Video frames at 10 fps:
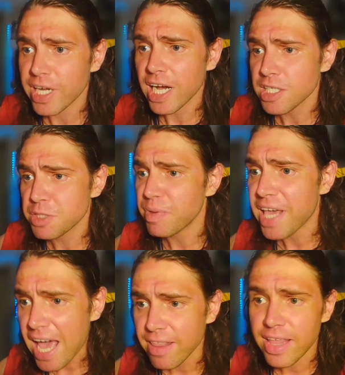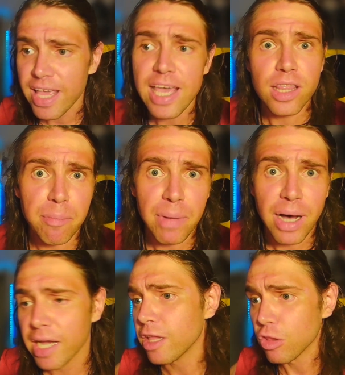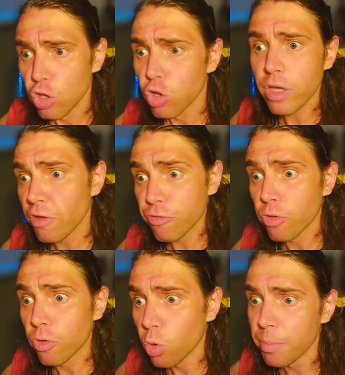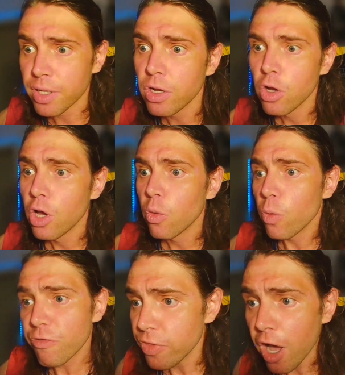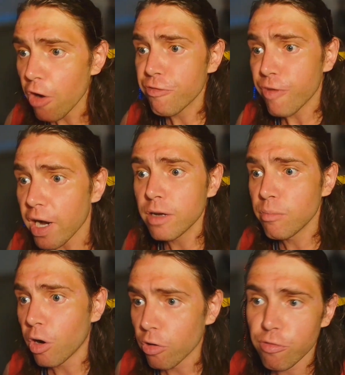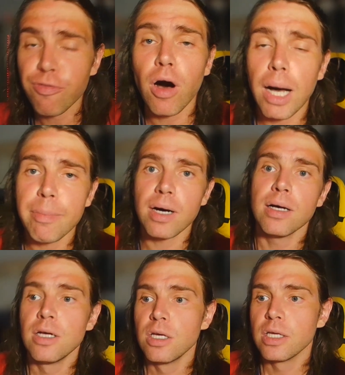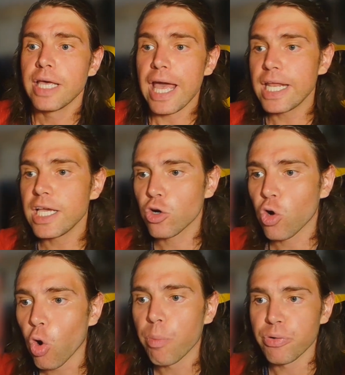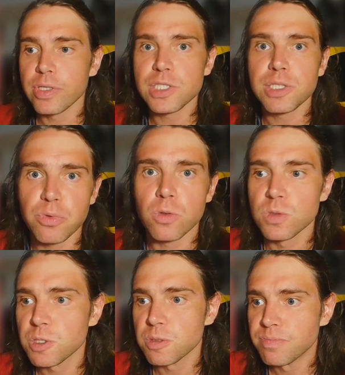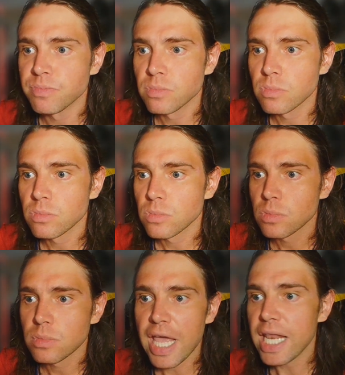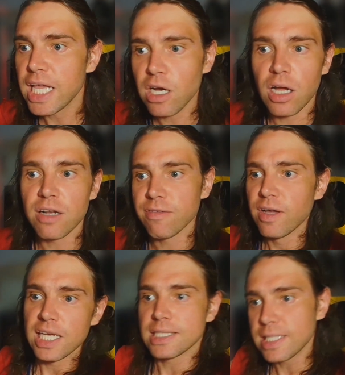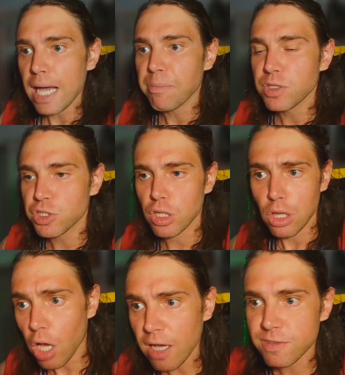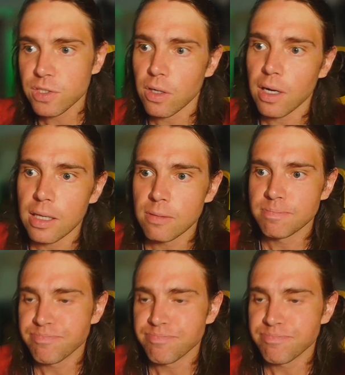You can't just be out there in the market looking for a woman with no fucking moral fiber, any core principles, any kind of established lifestyle.